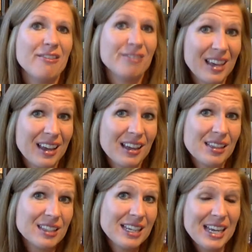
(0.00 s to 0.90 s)
via
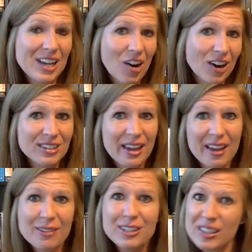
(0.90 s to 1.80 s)
the sneaky art
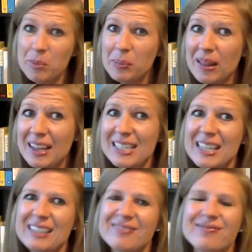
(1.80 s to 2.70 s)
of
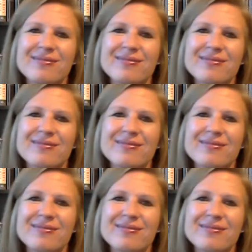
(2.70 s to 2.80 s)
subplotting.